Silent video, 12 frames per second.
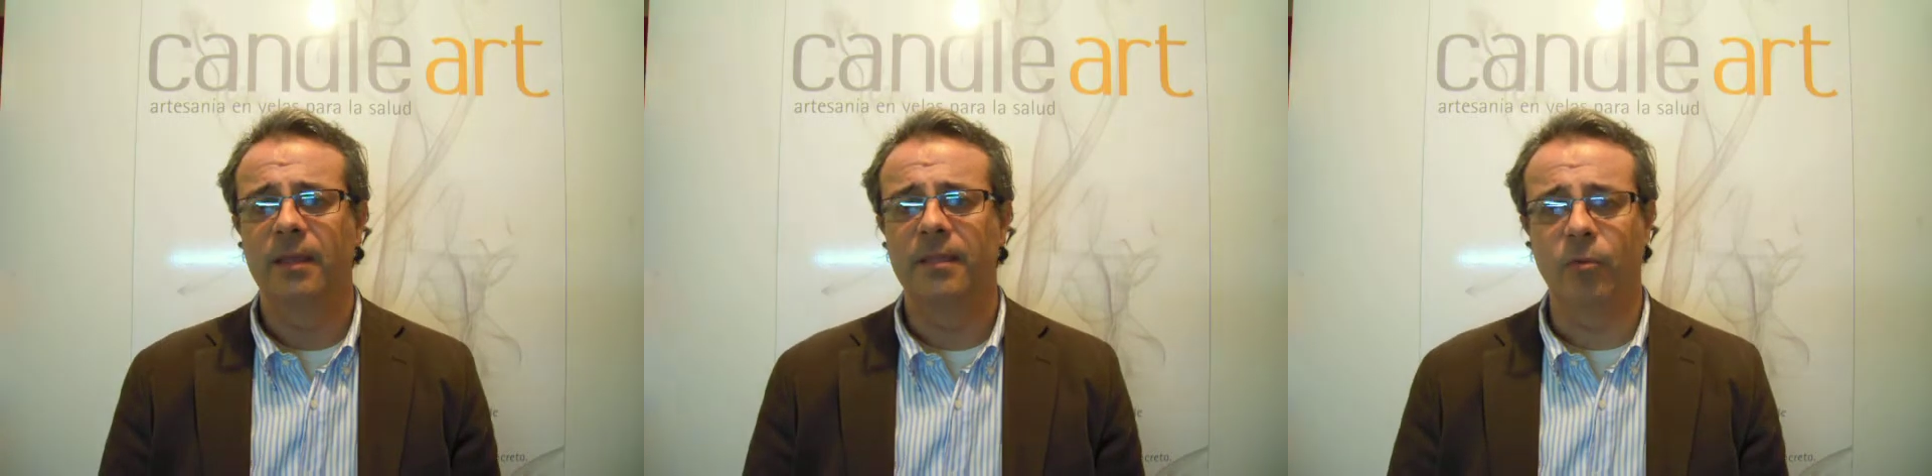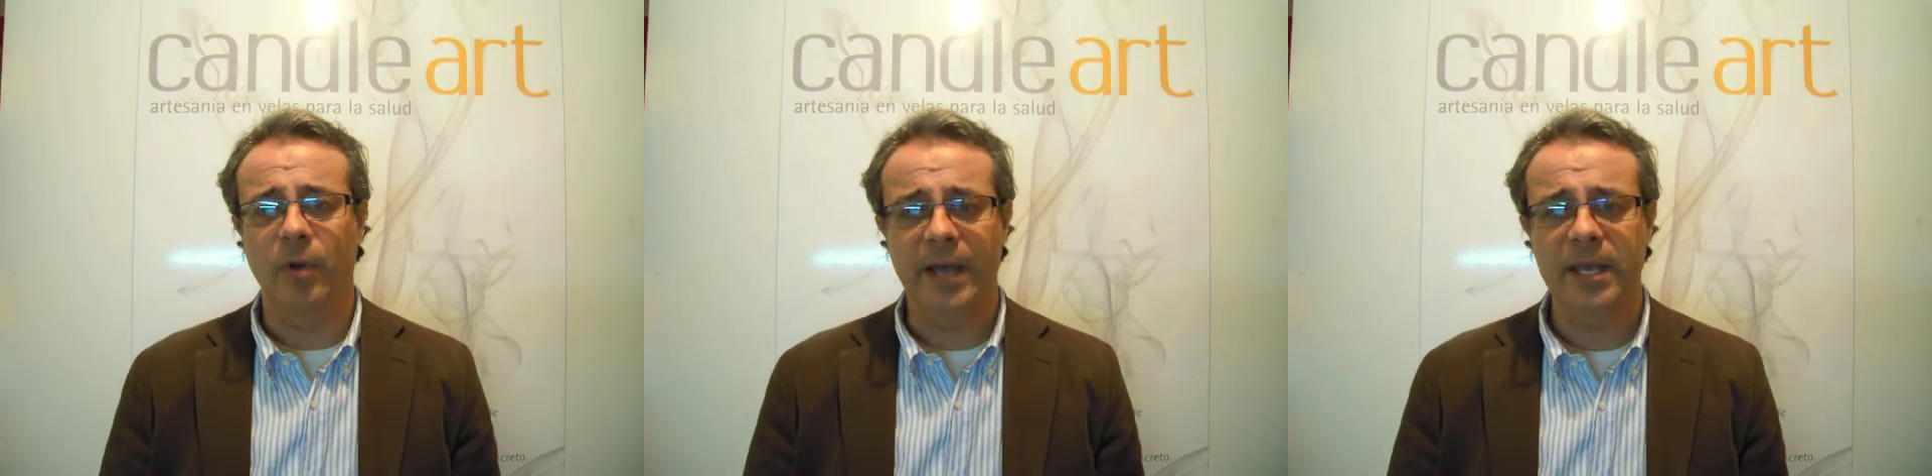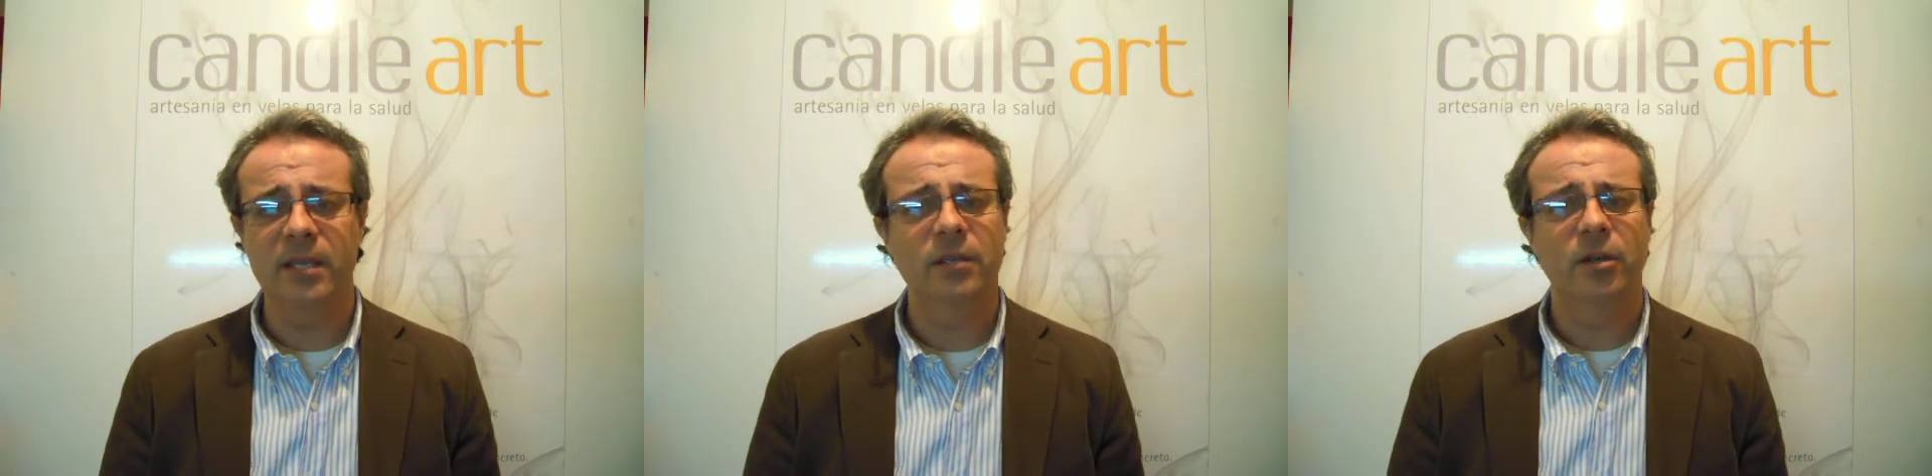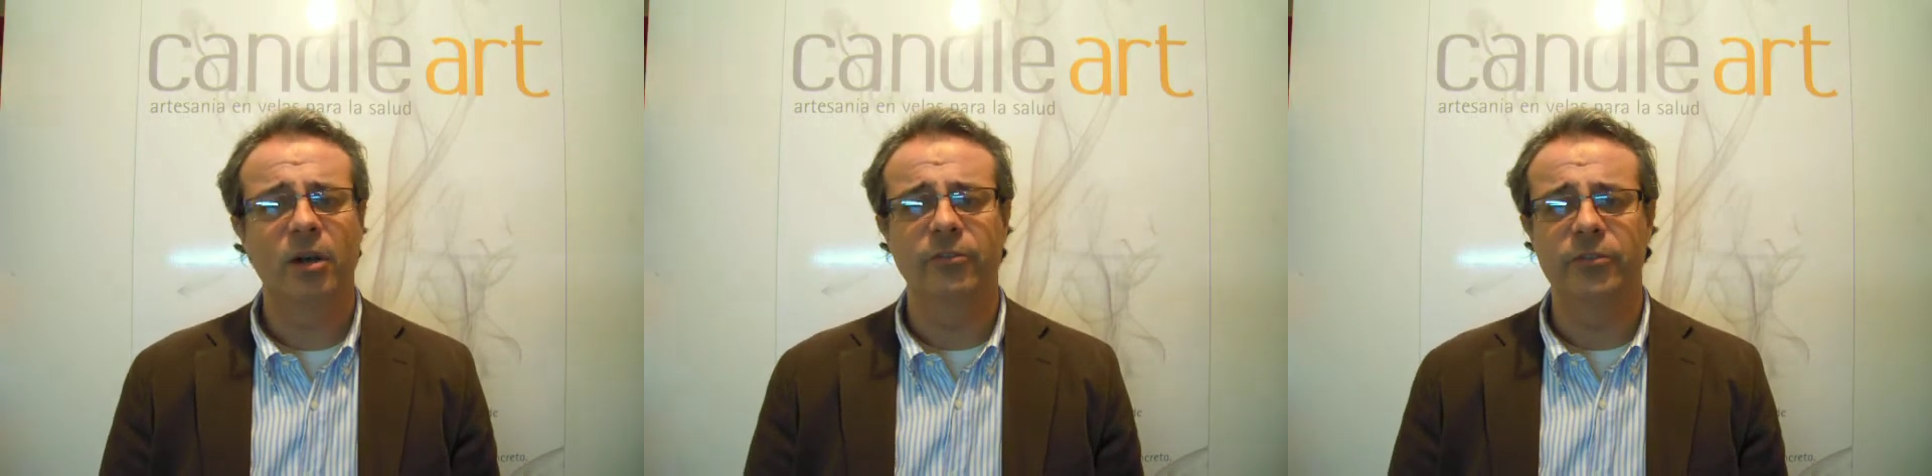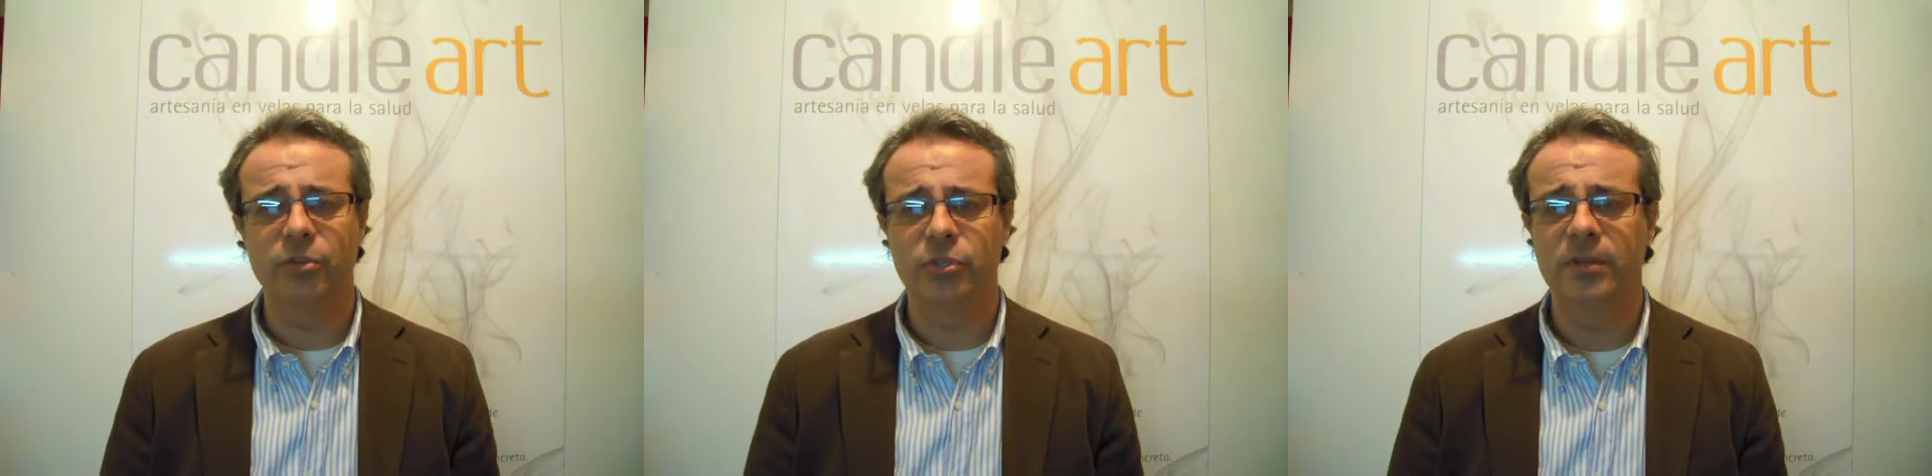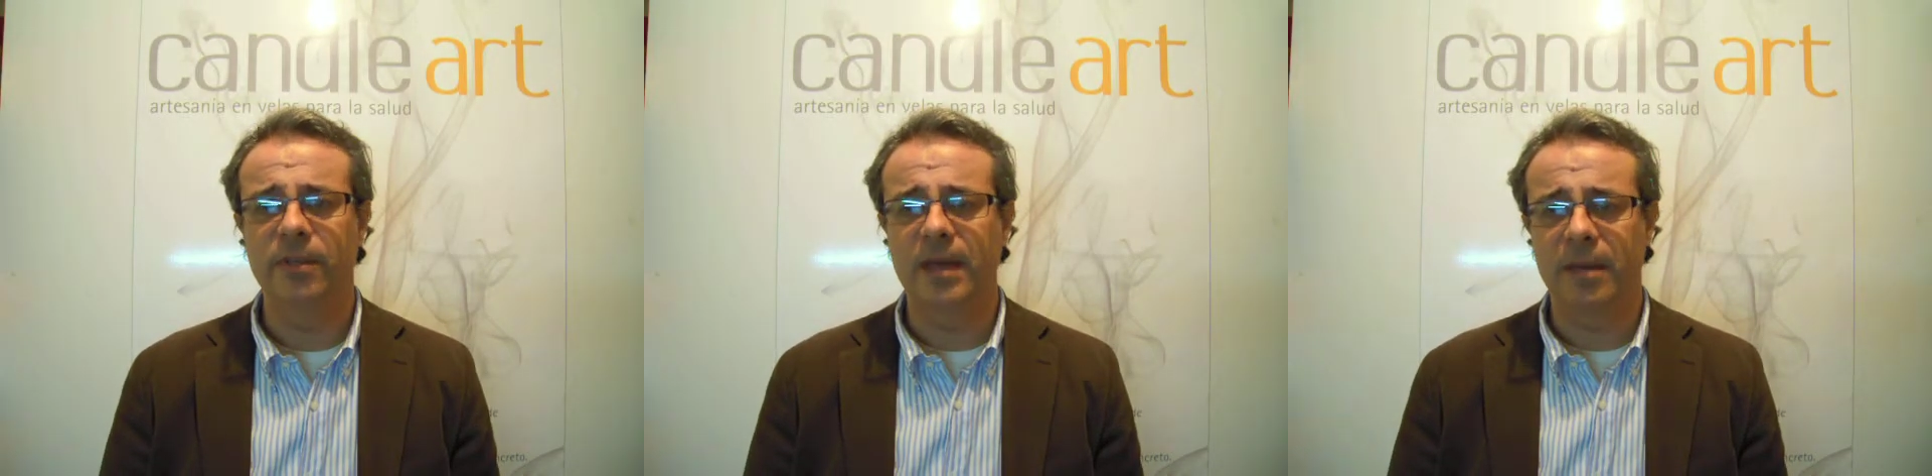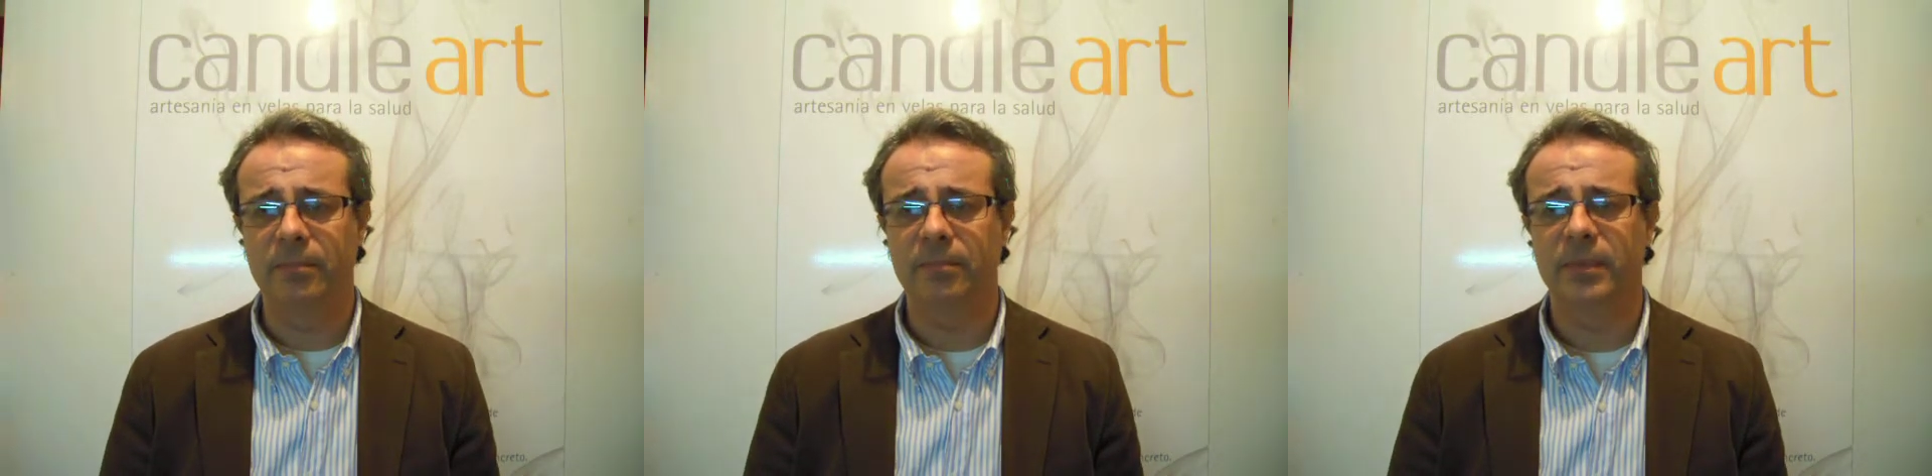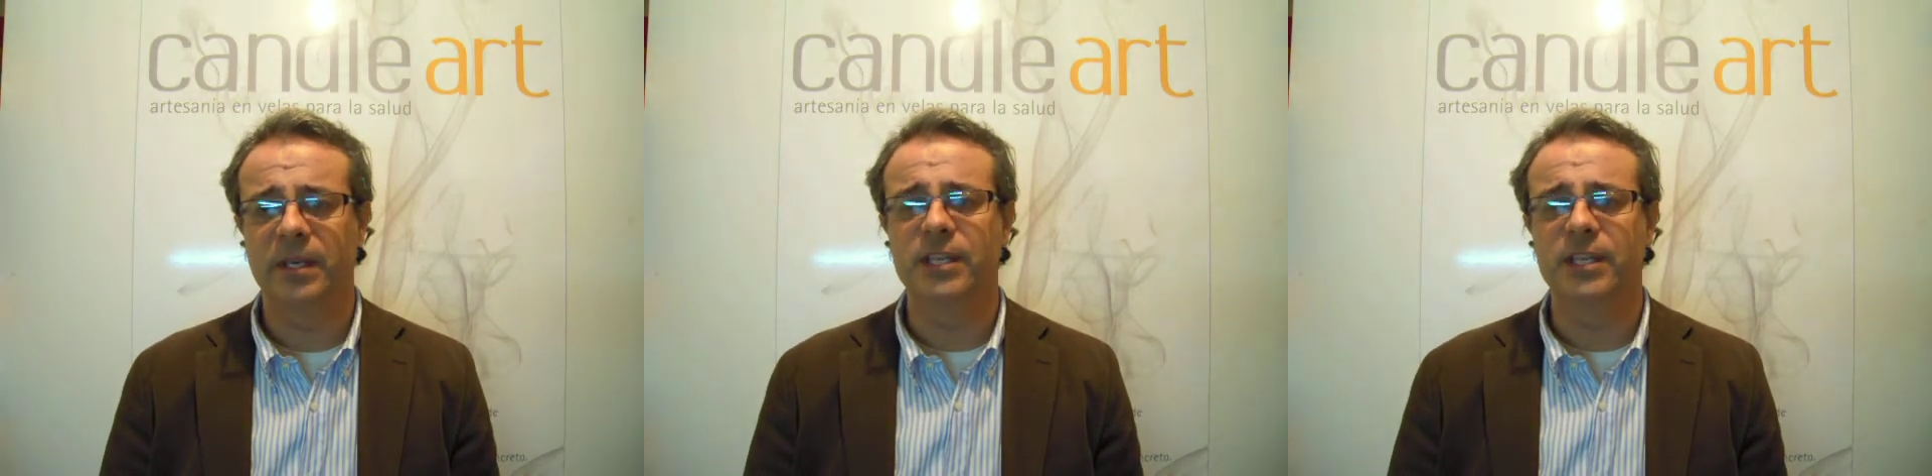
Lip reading: The way of using them